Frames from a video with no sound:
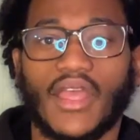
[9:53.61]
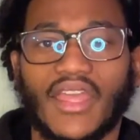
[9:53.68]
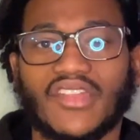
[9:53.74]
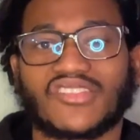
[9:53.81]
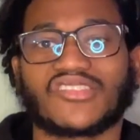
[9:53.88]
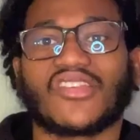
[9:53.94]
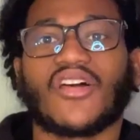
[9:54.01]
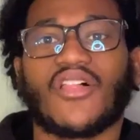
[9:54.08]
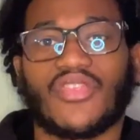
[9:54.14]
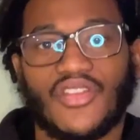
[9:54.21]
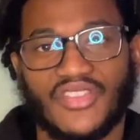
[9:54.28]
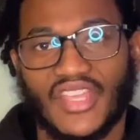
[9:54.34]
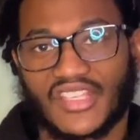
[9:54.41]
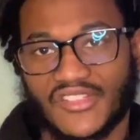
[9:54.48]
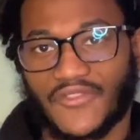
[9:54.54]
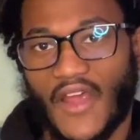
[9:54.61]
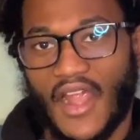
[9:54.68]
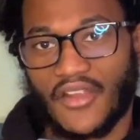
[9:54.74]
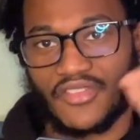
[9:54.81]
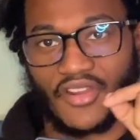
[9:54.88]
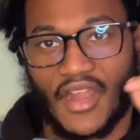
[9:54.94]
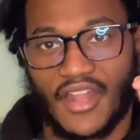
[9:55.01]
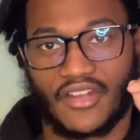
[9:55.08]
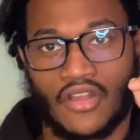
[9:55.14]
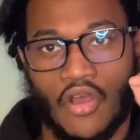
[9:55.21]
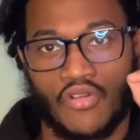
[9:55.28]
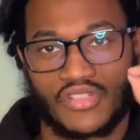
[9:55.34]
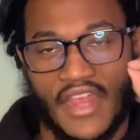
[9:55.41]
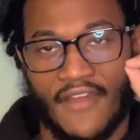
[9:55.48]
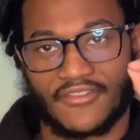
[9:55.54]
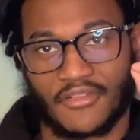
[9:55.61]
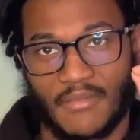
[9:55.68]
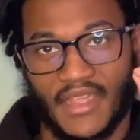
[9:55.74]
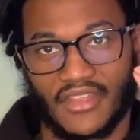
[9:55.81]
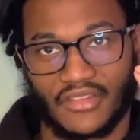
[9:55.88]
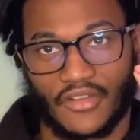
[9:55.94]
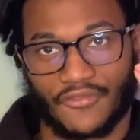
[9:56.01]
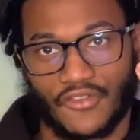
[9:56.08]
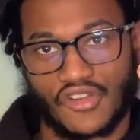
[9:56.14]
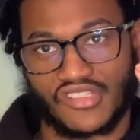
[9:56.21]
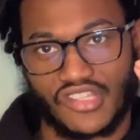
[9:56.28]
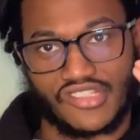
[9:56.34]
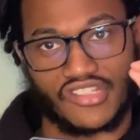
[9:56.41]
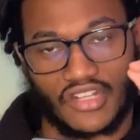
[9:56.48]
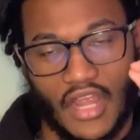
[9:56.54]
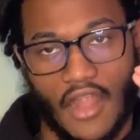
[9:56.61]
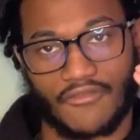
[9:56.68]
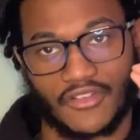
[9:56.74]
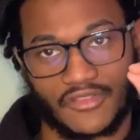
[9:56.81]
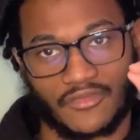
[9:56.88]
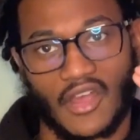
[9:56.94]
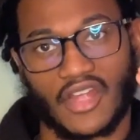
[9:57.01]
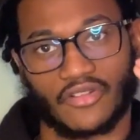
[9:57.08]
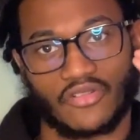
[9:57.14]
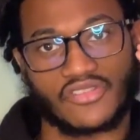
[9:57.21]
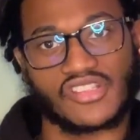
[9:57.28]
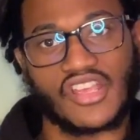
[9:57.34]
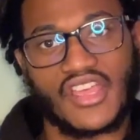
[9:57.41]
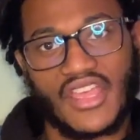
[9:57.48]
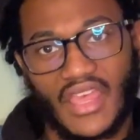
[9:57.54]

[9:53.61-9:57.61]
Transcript: It's the Knicks fired their head coach after making their first Eastern Conference Finals